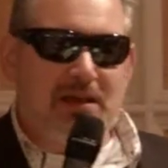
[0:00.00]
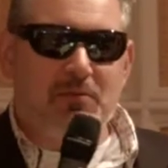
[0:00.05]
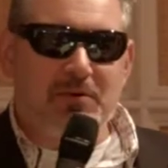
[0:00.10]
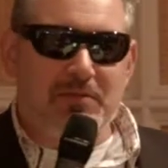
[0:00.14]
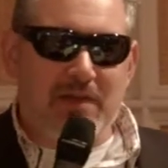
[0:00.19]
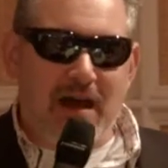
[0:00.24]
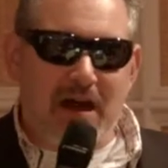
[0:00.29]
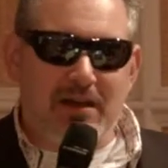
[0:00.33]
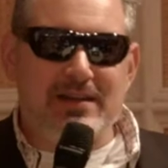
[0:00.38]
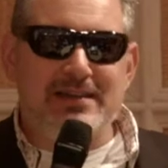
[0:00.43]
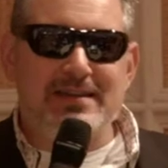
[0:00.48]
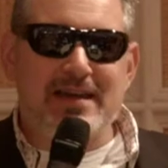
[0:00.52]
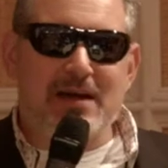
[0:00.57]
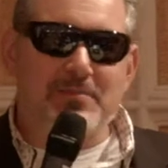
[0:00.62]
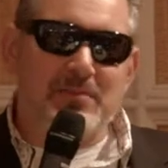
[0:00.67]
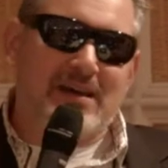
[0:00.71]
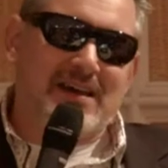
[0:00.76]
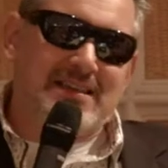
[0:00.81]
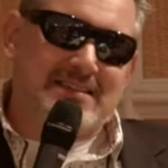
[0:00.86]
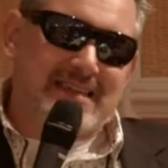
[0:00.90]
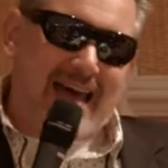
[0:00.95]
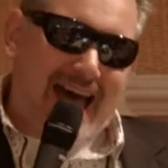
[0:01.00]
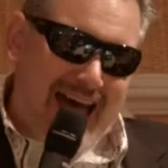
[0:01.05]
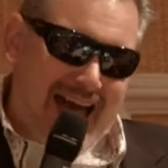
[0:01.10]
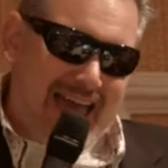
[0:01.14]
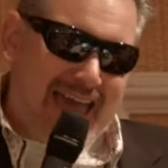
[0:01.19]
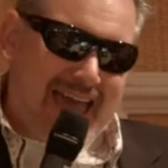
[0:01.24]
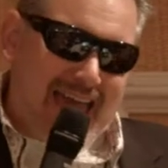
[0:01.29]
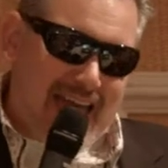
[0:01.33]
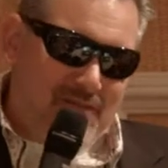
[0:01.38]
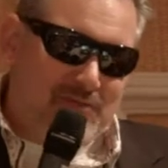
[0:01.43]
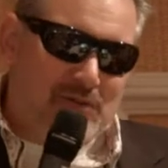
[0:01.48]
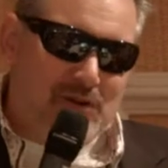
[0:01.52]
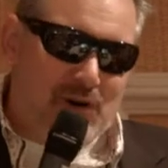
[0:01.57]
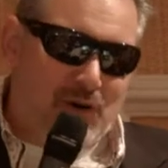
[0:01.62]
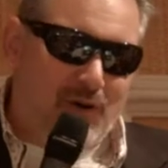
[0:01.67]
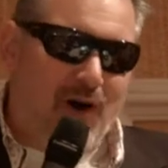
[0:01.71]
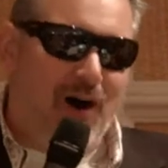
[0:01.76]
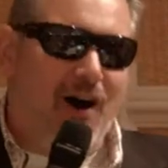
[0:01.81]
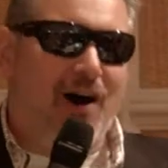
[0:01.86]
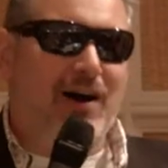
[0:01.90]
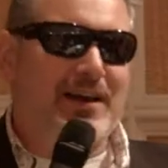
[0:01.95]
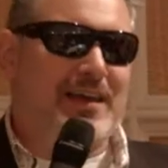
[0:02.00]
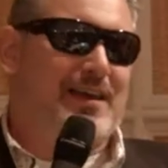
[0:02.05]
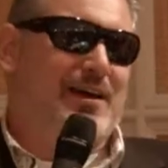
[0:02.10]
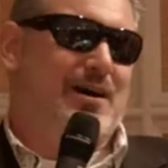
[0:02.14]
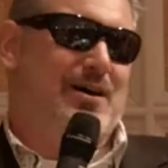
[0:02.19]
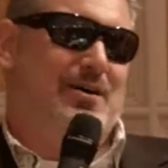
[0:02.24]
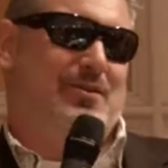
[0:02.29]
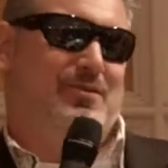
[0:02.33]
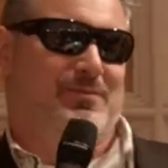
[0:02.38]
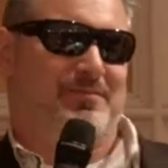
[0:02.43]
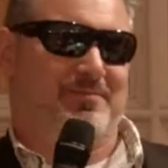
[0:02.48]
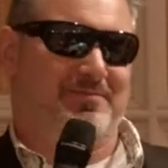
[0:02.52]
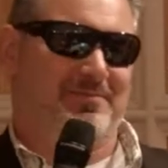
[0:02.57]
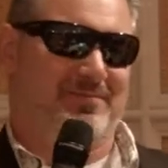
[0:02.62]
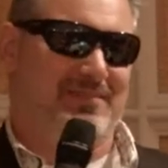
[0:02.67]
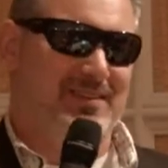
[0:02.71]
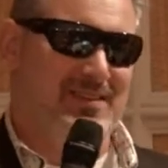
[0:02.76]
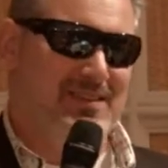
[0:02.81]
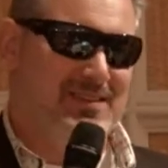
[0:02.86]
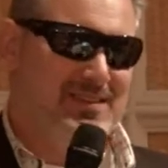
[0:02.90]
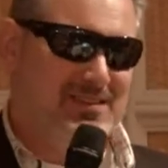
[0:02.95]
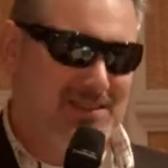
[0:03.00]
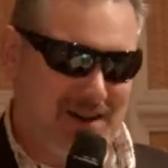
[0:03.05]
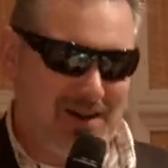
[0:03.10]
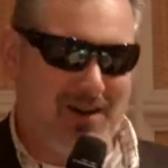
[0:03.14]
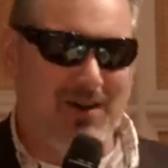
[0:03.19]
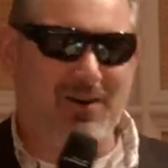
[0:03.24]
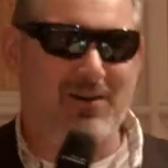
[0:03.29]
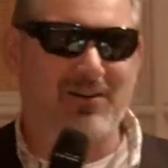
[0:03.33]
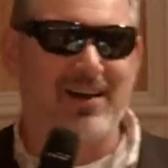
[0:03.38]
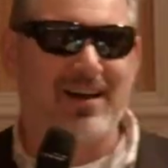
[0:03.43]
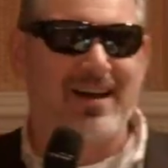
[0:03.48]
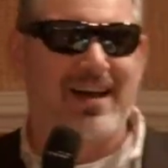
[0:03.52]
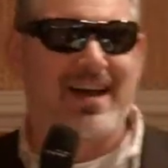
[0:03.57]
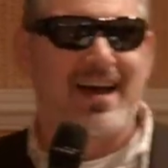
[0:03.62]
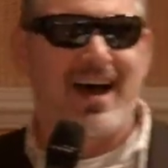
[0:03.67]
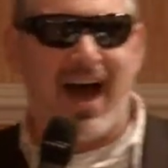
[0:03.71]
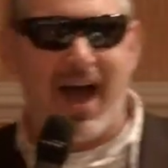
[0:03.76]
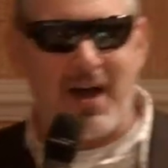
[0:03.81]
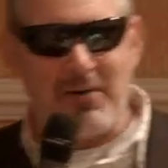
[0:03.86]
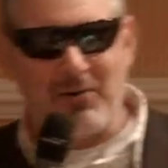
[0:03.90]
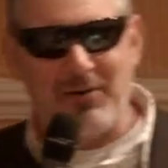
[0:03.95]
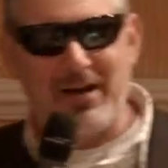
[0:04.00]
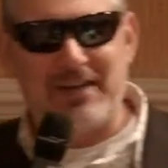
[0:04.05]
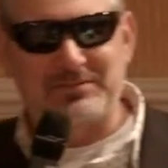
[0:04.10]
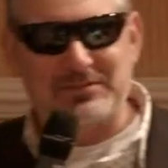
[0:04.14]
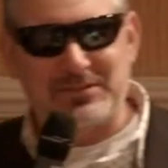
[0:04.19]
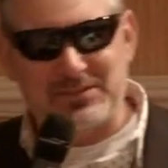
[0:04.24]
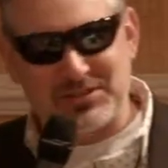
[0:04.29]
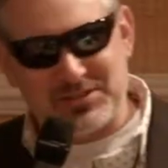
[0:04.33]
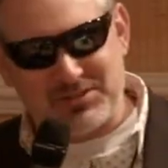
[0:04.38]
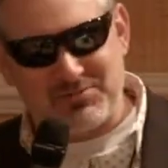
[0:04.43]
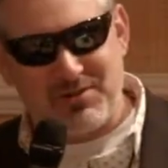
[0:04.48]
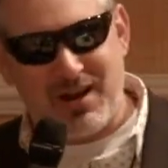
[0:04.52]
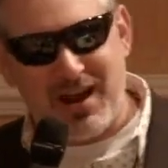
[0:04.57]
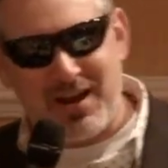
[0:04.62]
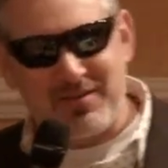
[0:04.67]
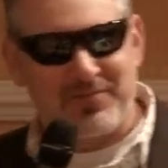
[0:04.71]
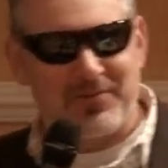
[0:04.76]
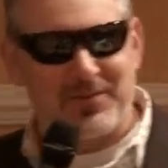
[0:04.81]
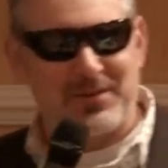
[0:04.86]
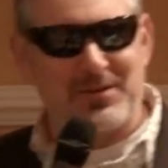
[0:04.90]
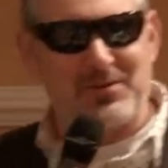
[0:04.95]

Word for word: it without a net because I have no audio. So I will have to describe for